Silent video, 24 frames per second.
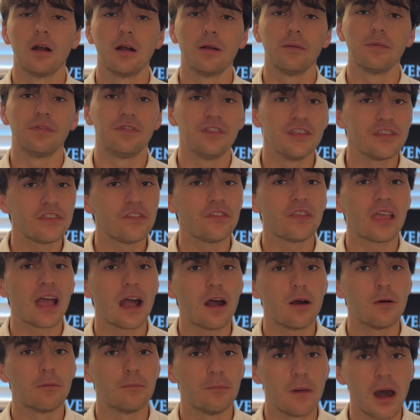This is
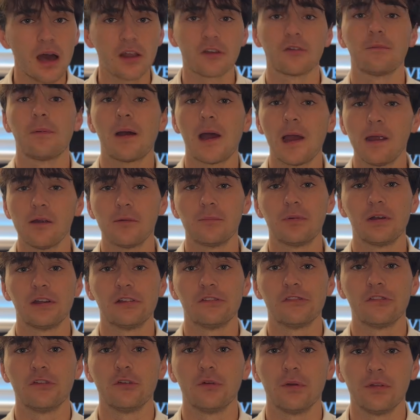how modern power
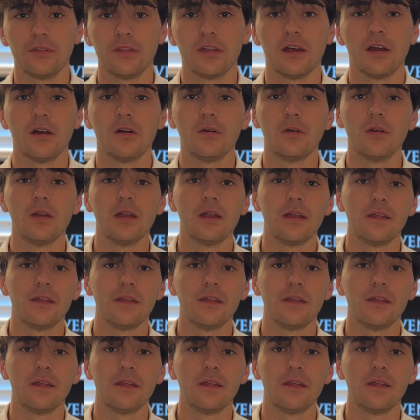plants do it though.